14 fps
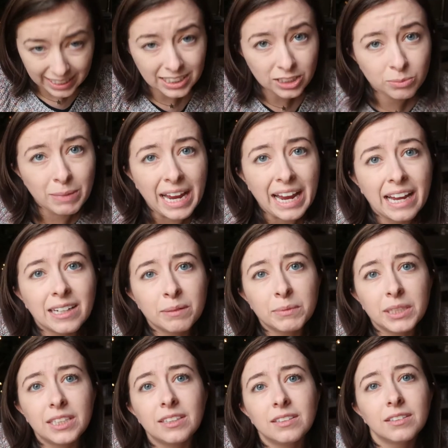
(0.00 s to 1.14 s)
He's mad at
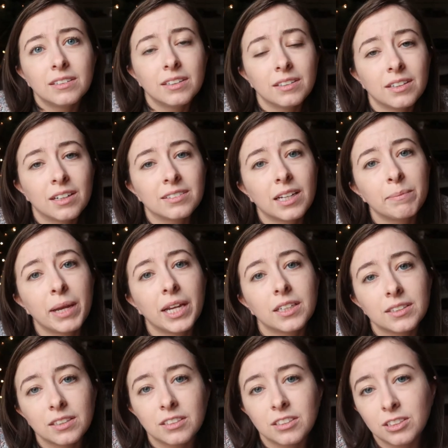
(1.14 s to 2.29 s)
me because I'm paying
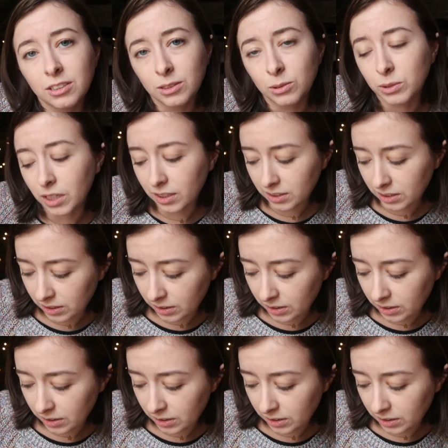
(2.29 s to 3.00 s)
attention to you and not to